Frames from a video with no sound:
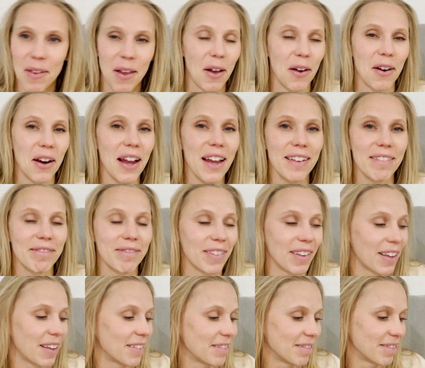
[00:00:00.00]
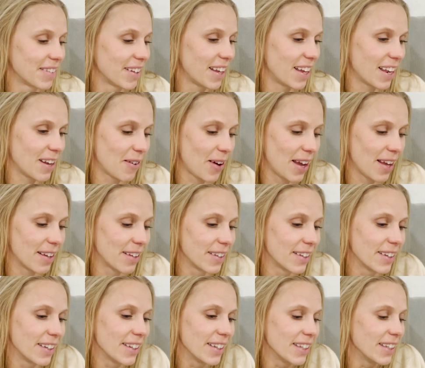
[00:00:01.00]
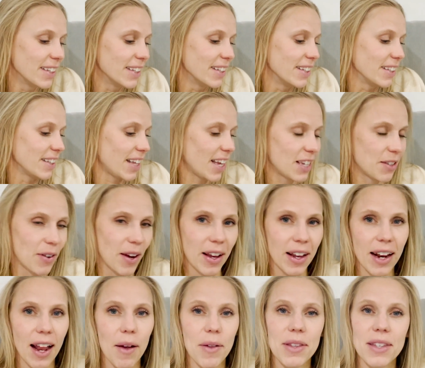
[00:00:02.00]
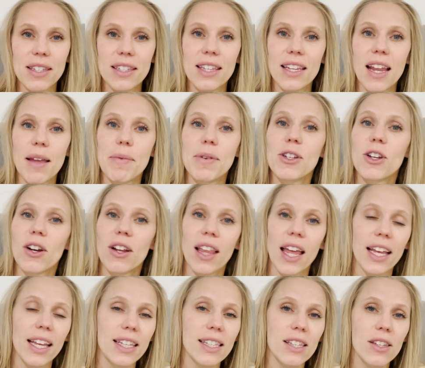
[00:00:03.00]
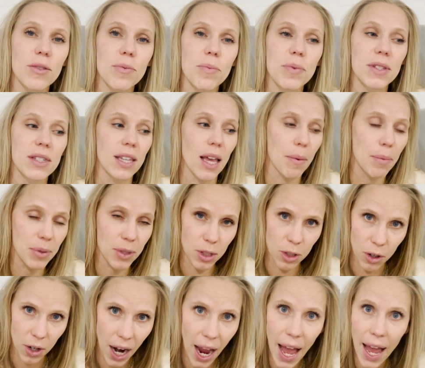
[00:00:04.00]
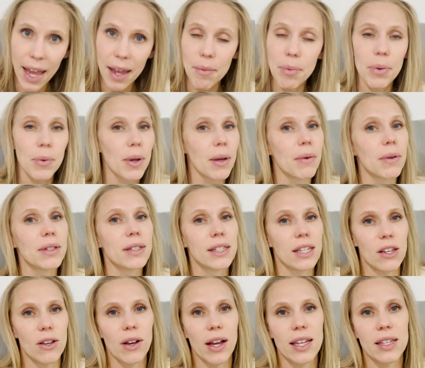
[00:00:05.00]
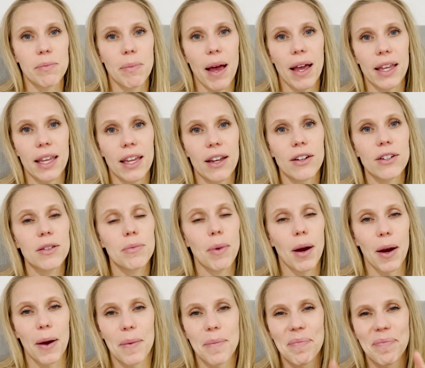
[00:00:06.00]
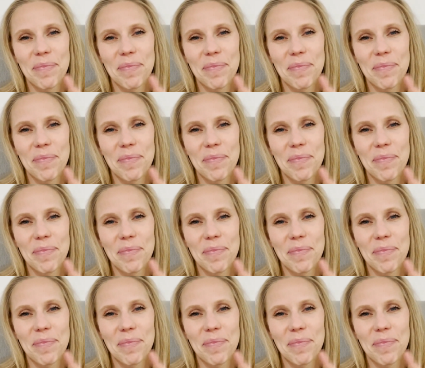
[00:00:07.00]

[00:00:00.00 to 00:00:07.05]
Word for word: All right. Anyway, thanks for hanging out with us today. Be sure to like and subscribe. We will see you guys back here tomorrow.